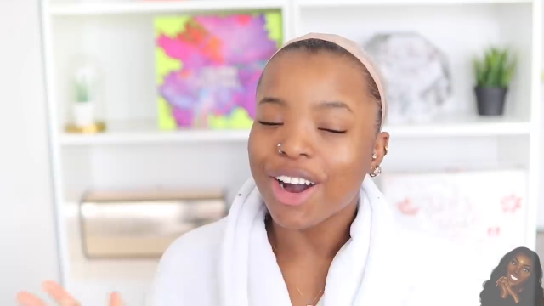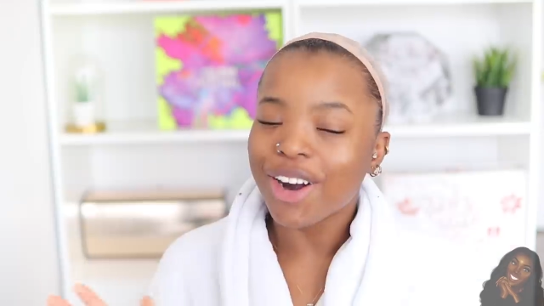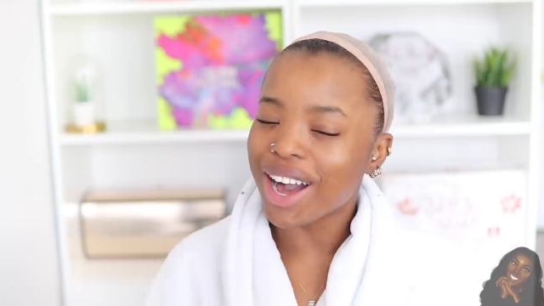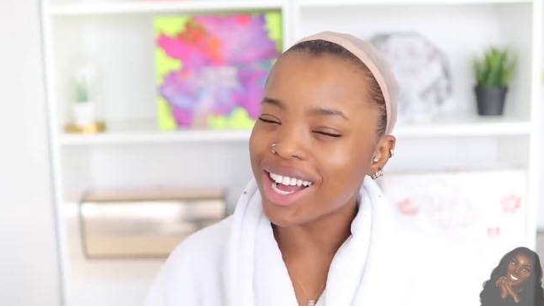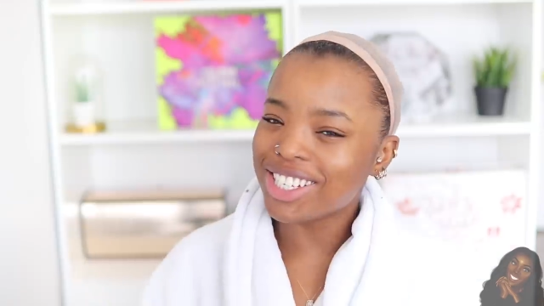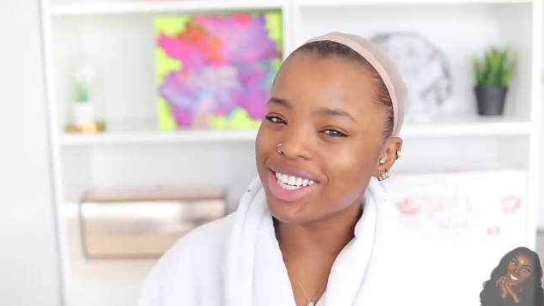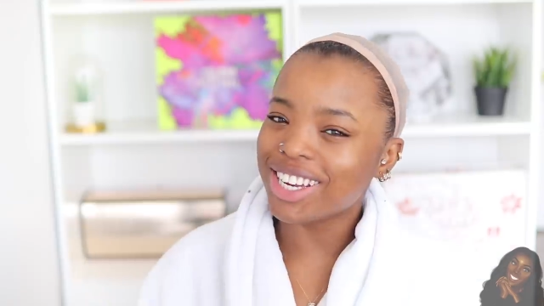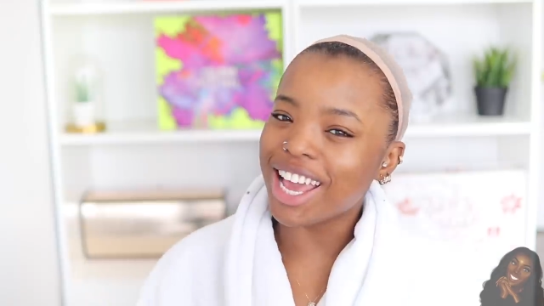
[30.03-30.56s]
Oh,
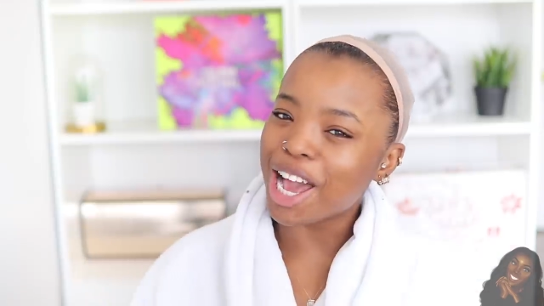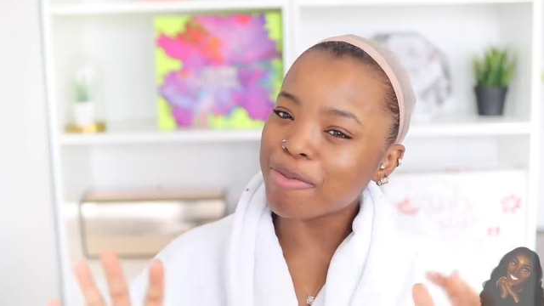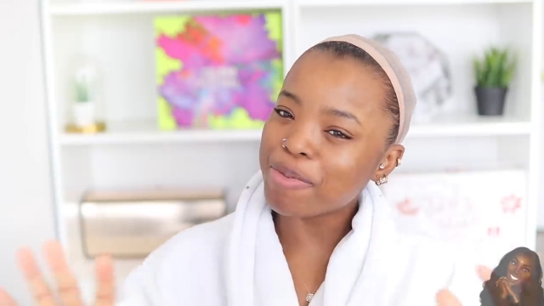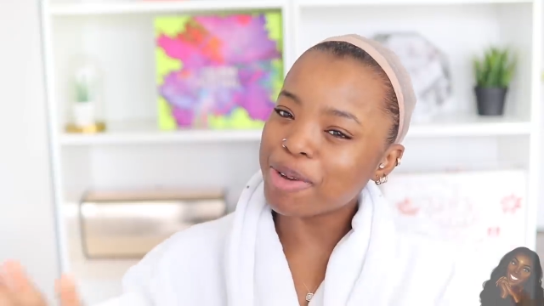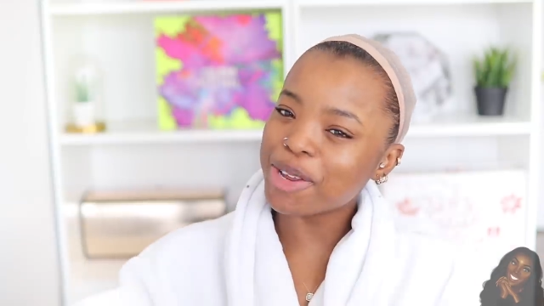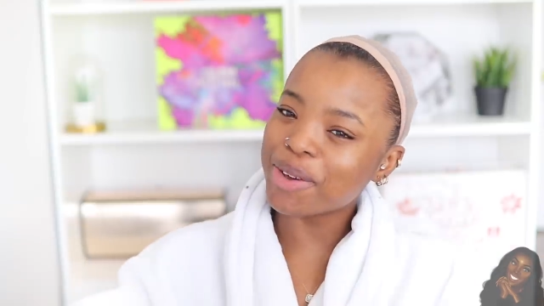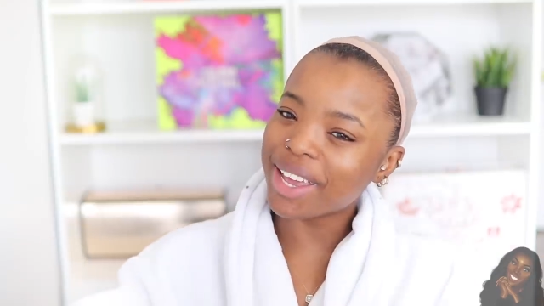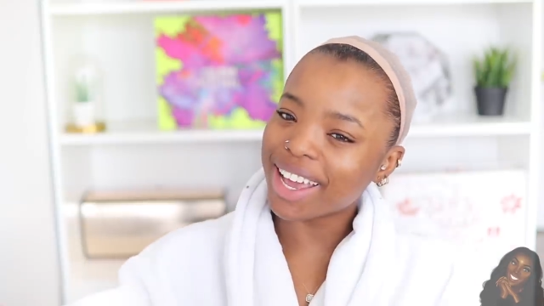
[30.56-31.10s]
actually,
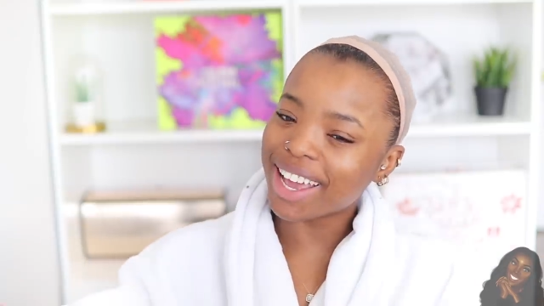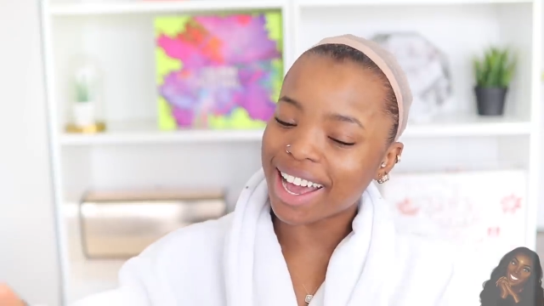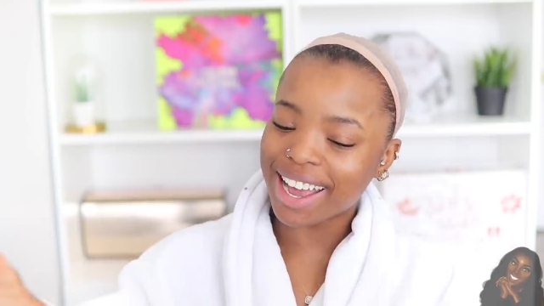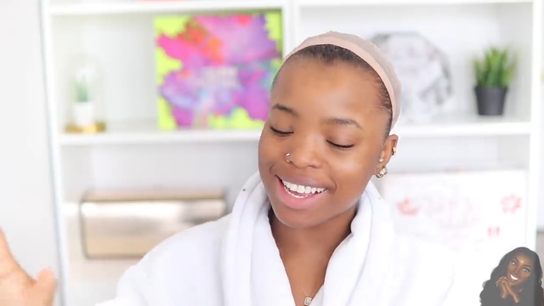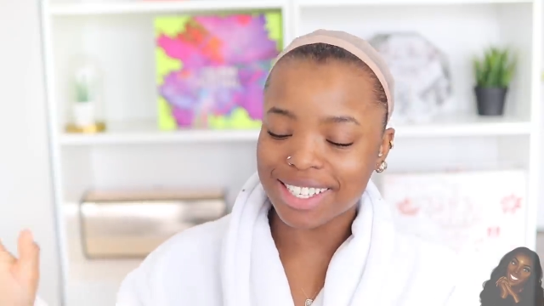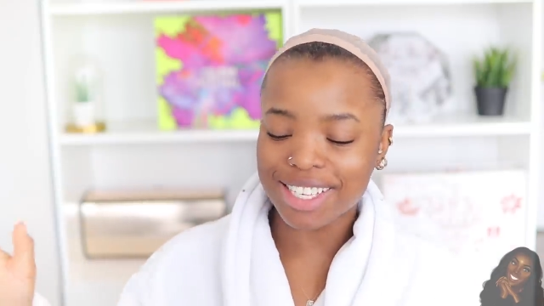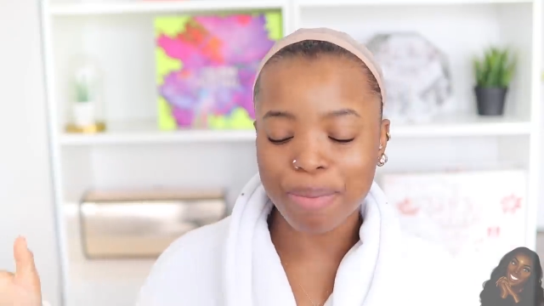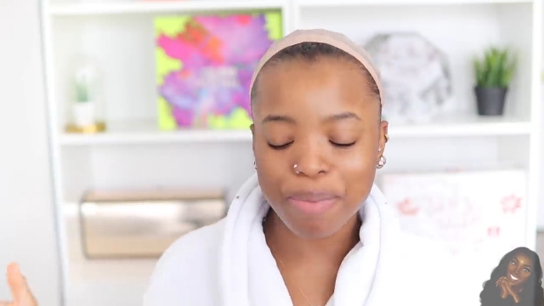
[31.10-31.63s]
Happy New Year,
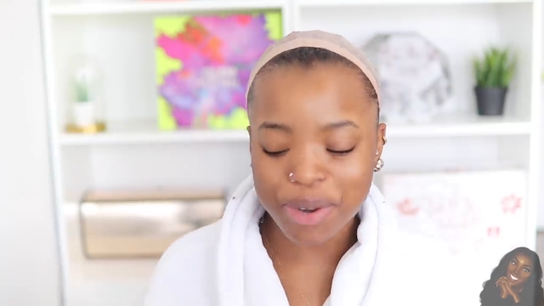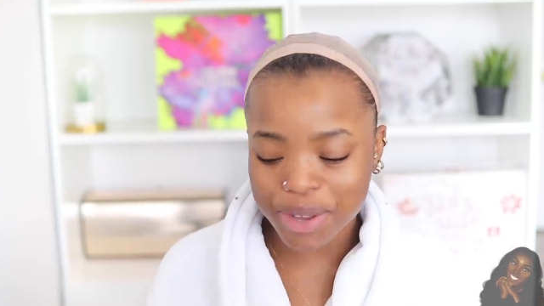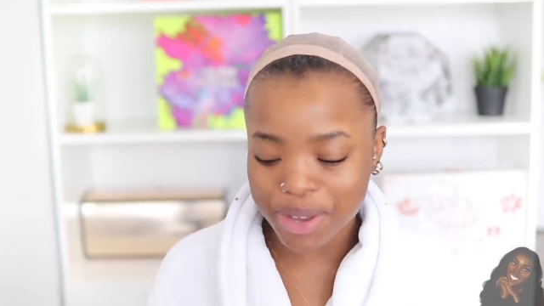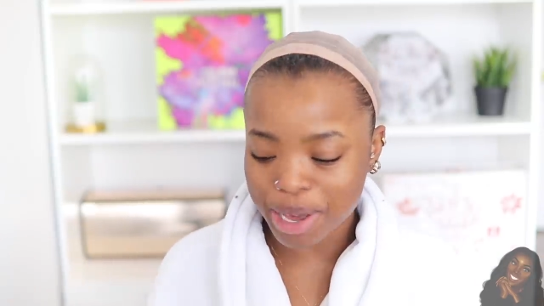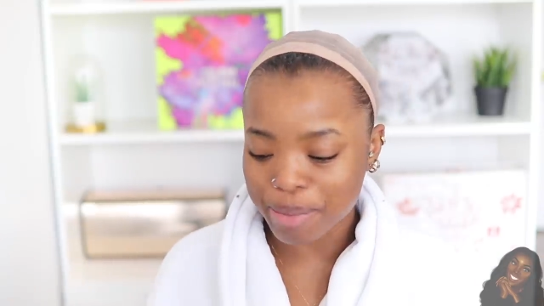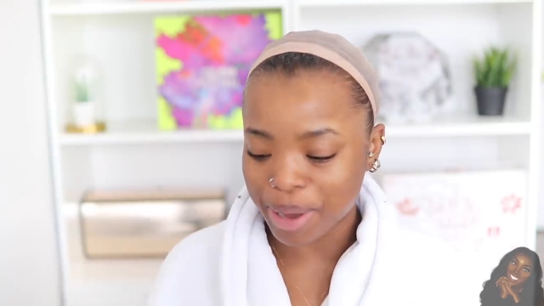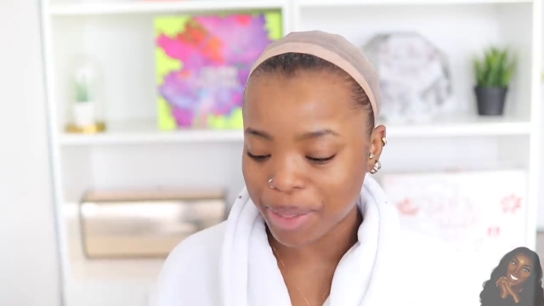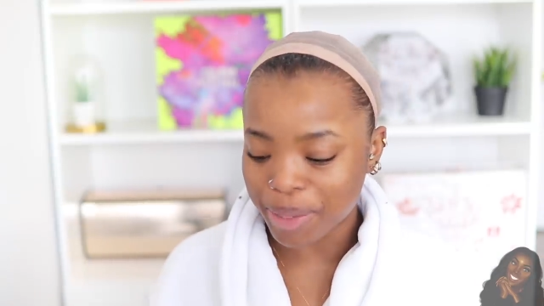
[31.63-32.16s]
guys. Happy New
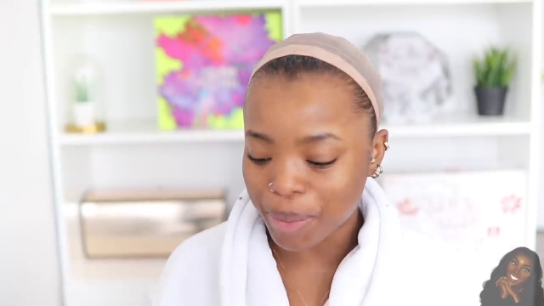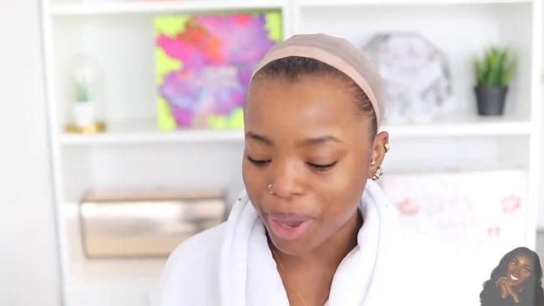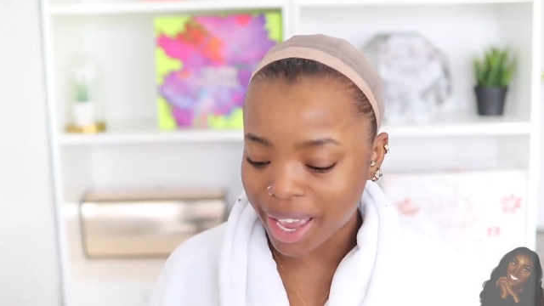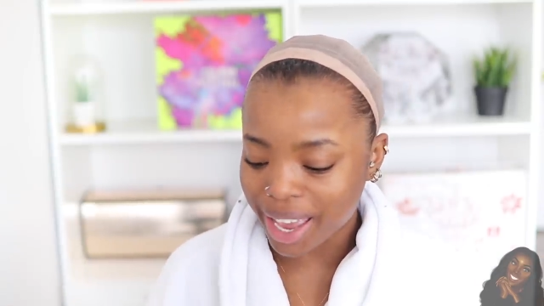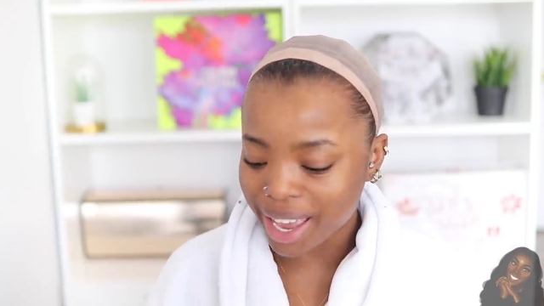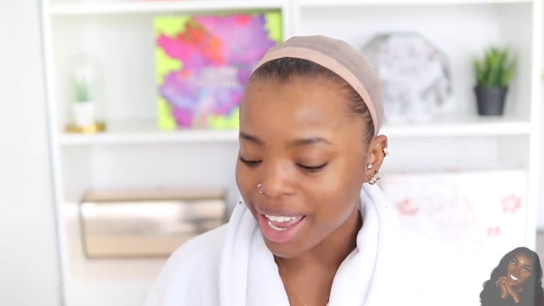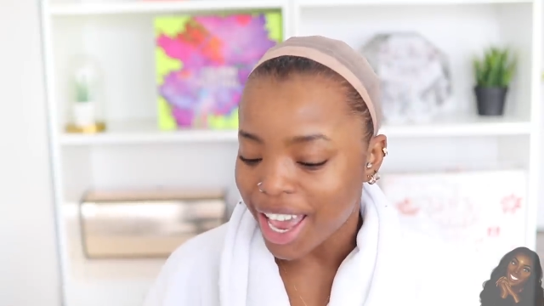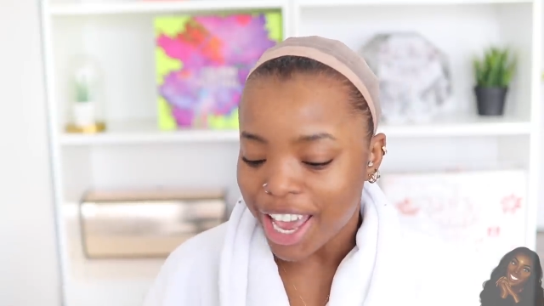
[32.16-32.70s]
Year, by the
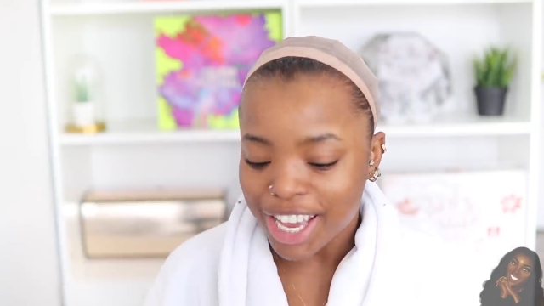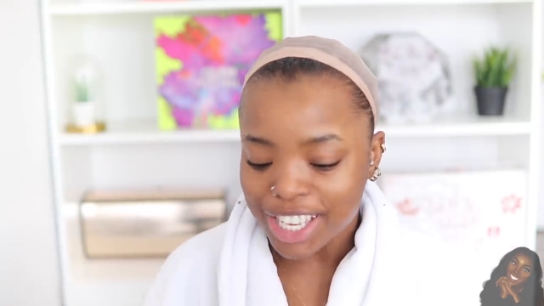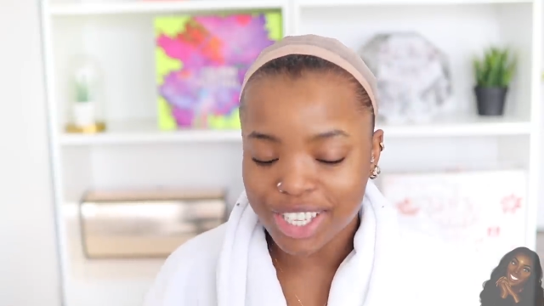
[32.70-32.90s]
way.